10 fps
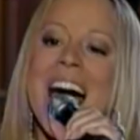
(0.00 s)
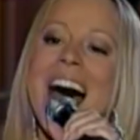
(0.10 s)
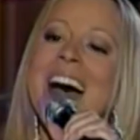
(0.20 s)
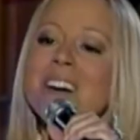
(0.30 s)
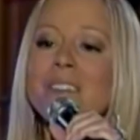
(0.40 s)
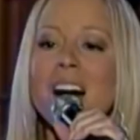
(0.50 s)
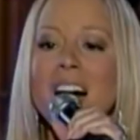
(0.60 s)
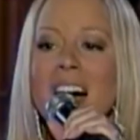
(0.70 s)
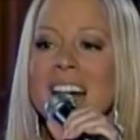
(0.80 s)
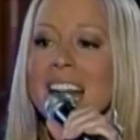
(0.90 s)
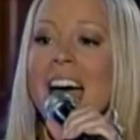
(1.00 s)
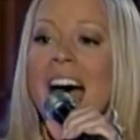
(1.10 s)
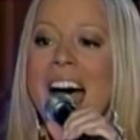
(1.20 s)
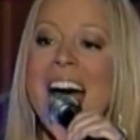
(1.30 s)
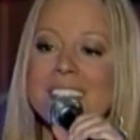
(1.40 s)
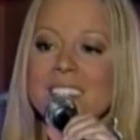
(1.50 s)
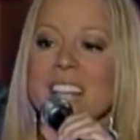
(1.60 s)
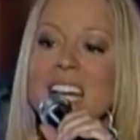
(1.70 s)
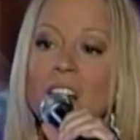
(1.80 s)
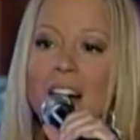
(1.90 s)
era, you can tell
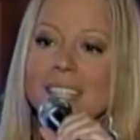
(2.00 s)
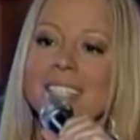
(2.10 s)
Mariah is